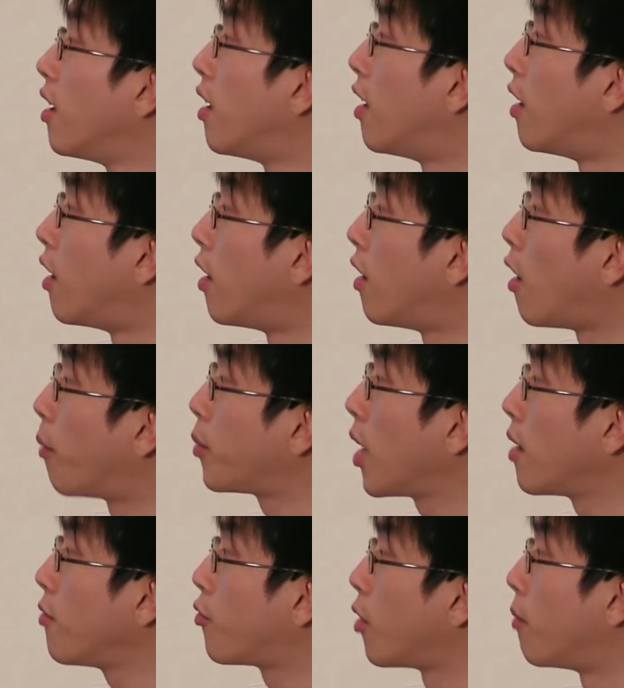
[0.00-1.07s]

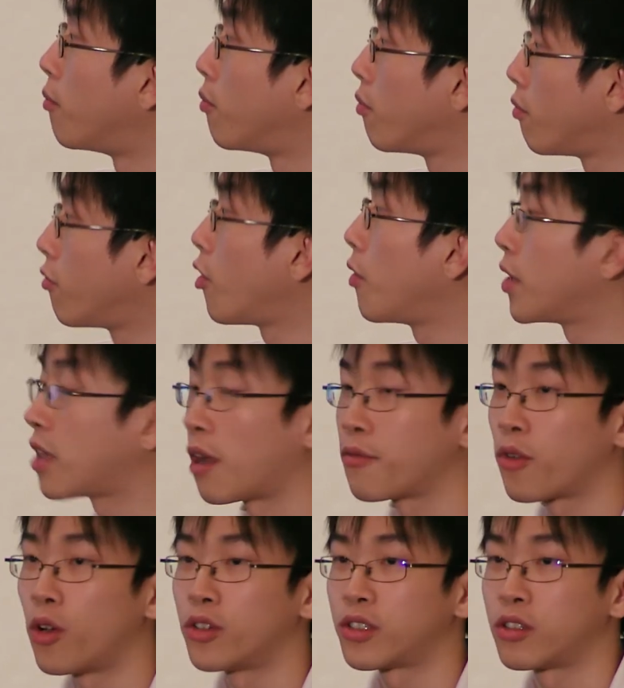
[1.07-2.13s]
obtained from very
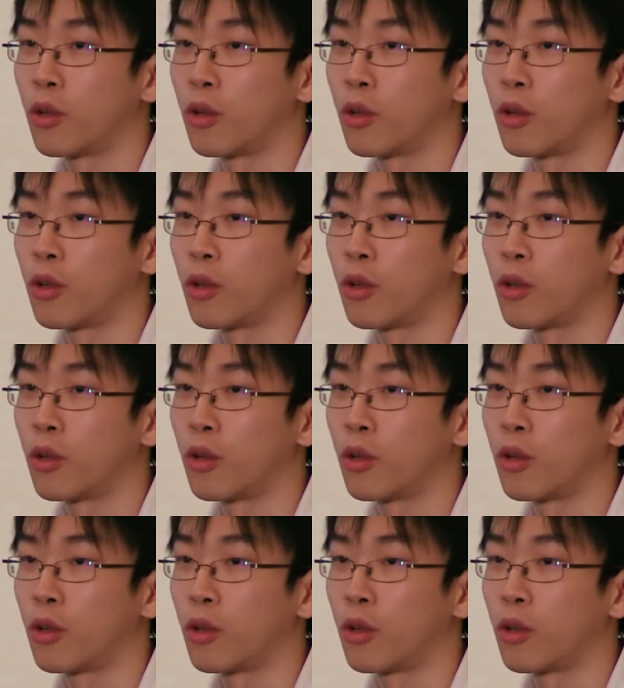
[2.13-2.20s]
diverse